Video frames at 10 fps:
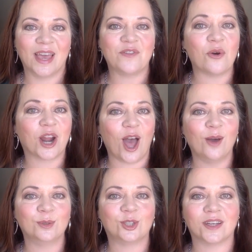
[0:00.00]
If you're a
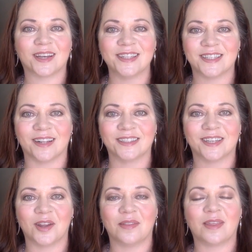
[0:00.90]
coach,
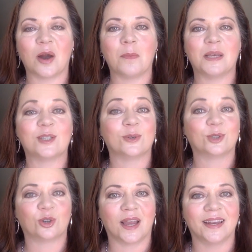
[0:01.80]
consultant, therapist
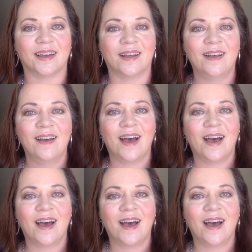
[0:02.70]
or trainer